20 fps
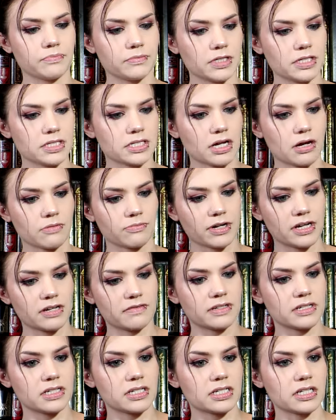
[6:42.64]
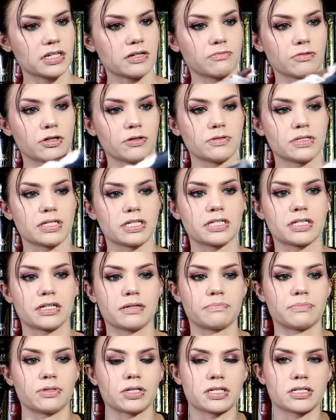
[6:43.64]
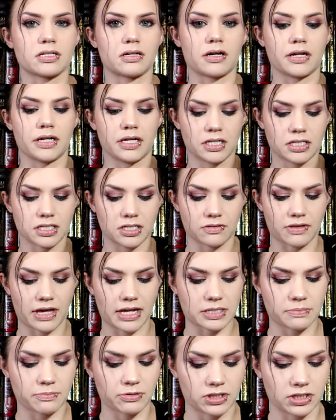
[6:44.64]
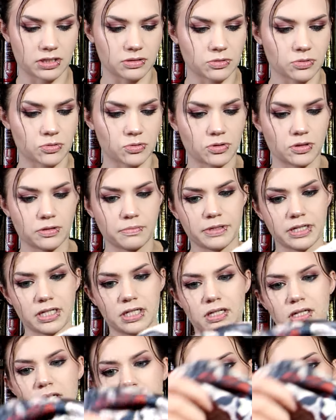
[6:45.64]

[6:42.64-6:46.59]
It's got ravens and roses and books on it, so that's pretty cool, but